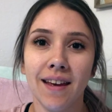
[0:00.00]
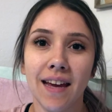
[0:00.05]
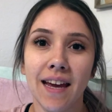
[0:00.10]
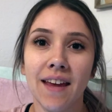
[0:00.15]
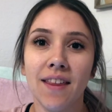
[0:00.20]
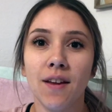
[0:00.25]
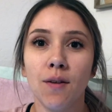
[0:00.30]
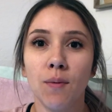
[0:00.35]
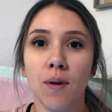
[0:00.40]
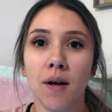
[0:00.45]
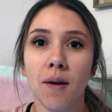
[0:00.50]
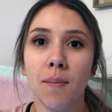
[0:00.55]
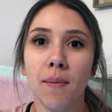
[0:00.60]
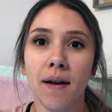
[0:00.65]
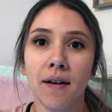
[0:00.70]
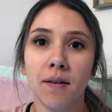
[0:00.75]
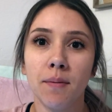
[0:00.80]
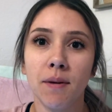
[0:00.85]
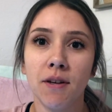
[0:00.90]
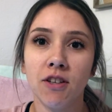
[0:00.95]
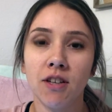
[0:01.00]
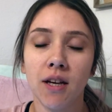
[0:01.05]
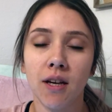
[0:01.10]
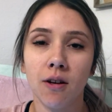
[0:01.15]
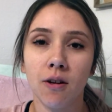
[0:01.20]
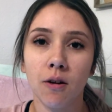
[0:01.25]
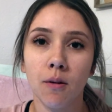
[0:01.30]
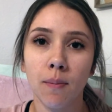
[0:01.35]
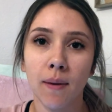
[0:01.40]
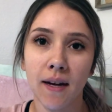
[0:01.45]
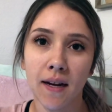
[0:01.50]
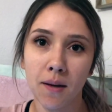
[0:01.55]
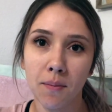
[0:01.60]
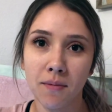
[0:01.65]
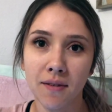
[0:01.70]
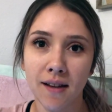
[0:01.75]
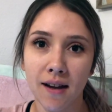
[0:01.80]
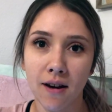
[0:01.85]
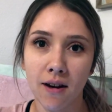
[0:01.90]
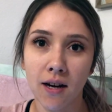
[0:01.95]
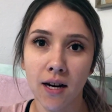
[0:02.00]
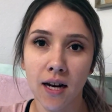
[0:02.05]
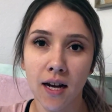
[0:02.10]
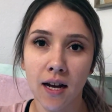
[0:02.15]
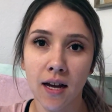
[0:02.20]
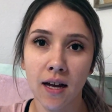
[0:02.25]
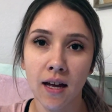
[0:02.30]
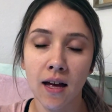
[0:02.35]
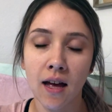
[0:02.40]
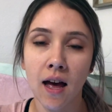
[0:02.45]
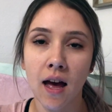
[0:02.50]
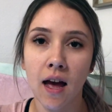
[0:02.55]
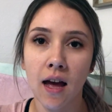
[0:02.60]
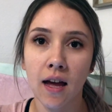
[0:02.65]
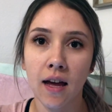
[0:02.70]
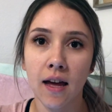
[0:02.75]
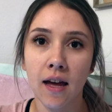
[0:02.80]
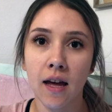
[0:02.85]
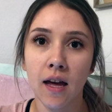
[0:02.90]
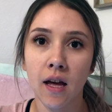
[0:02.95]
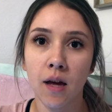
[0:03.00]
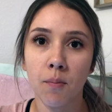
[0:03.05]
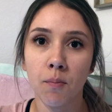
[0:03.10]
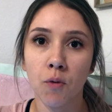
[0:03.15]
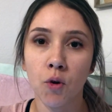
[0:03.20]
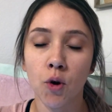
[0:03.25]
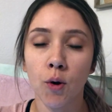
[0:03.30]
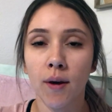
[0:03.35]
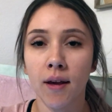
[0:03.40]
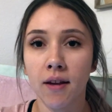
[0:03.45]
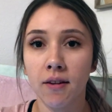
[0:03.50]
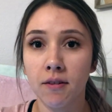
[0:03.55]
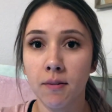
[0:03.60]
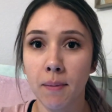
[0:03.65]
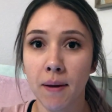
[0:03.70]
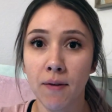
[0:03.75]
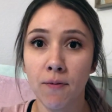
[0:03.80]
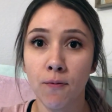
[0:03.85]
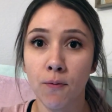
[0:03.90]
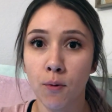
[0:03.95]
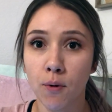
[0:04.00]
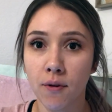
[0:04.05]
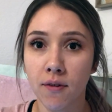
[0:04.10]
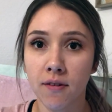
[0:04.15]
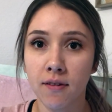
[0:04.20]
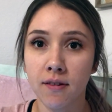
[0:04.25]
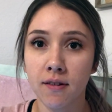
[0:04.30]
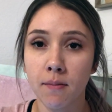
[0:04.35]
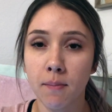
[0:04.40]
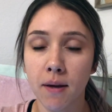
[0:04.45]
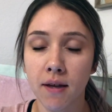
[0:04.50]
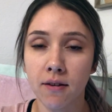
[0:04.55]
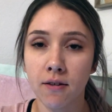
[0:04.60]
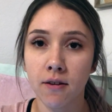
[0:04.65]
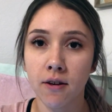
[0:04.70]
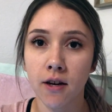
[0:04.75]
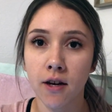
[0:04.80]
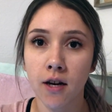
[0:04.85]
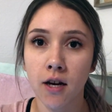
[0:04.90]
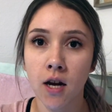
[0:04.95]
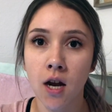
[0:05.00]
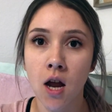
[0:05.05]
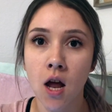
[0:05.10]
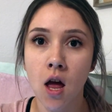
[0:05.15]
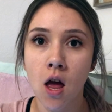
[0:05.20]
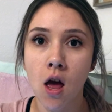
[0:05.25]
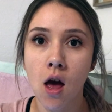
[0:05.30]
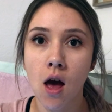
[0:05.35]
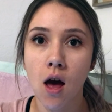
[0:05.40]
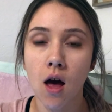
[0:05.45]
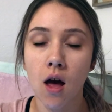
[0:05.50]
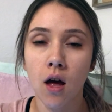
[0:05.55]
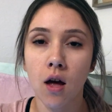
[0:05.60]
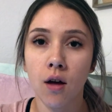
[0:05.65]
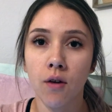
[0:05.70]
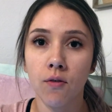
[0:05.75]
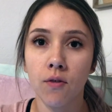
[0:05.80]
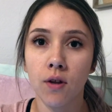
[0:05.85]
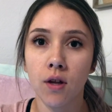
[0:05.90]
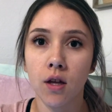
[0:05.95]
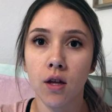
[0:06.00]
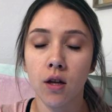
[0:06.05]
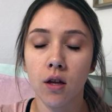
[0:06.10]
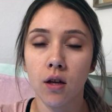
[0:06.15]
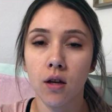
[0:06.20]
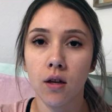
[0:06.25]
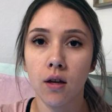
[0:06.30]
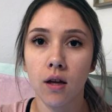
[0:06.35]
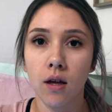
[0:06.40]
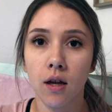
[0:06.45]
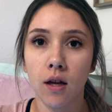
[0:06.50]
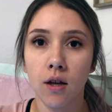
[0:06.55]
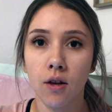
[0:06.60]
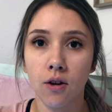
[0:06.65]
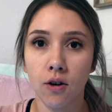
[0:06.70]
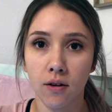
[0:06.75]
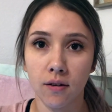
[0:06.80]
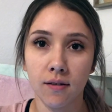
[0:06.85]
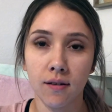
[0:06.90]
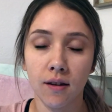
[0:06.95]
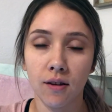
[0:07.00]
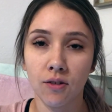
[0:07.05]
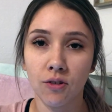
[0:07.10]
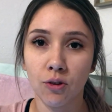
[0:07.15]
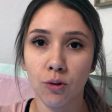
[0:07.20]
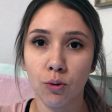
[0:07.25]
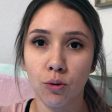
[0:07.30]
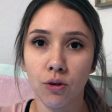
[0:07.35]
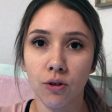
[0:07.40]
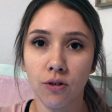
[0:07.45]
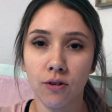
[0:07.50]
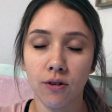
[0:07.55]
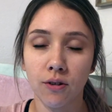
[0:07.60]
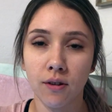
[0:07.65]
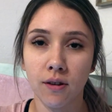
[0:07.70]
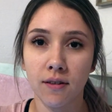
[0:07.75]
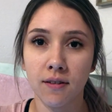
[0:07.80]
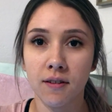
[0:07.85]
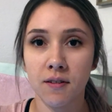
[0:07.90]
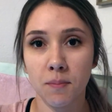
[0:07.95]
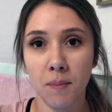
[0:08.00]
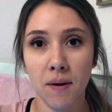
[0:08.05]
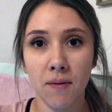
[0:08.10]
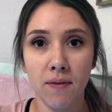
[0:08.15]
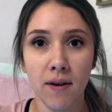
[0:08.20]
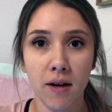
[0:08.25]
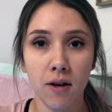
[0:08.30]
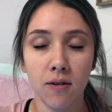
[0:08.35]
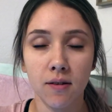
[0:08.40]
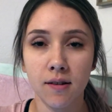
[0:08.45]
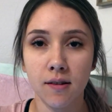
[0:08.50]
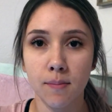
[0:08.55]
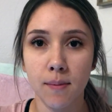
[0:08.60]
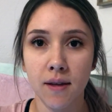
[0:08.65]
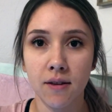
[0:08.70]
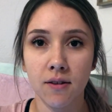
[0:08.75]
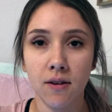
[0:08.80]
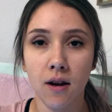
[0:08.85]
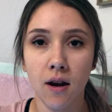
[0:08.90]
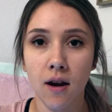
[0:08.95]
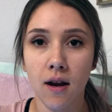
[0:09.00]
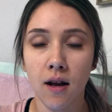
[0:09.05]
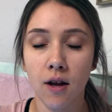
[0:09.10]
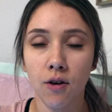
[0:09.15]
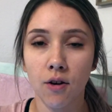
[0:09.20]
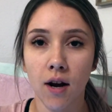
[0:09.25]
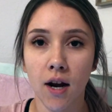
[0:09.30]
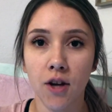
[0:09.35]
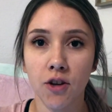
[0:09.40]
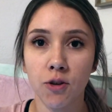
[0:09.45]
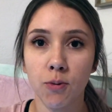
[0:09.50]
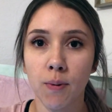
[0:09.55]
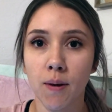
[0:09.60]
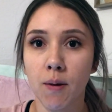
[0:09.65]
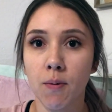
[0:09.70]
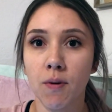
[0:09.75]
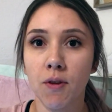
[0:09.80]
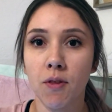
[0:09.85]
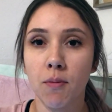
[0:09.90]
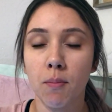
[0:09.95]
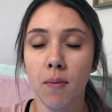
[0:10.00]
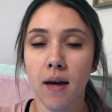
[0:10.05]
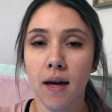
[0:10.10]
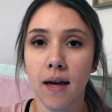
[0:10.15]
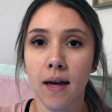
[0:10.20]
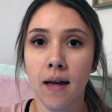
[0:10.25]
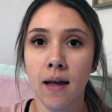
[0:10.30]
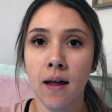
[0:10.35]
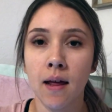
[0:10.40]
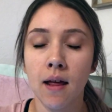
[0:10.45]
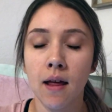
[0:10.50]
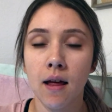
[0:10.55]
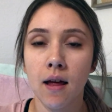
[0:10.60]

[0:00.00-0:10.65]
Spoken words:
Hey there, welcome back to my channel. My name's Erica. I am going into my 4th semester of nursing school, so this is my final semester and I'll graduate with my